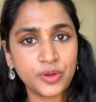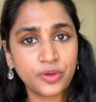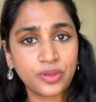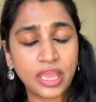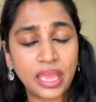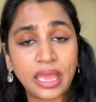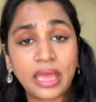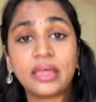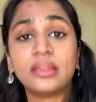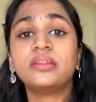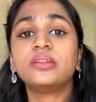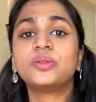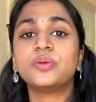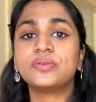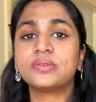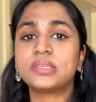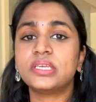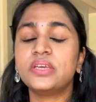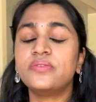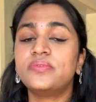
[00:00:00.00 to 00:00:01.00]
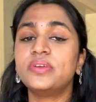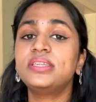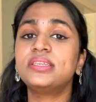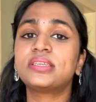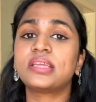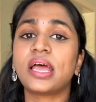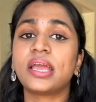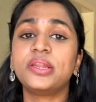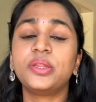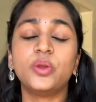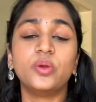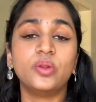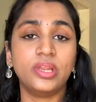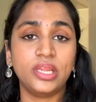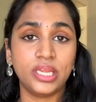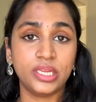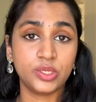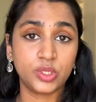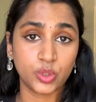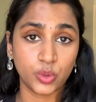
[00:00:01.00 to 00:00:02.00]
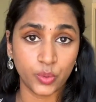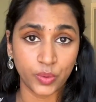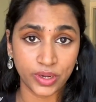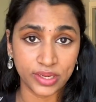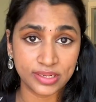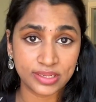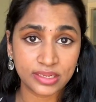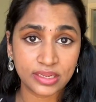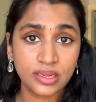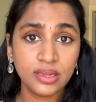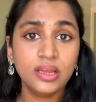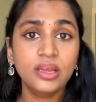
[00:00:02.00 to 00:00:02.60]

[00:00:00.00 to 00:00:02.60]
can to see which side you lean towards.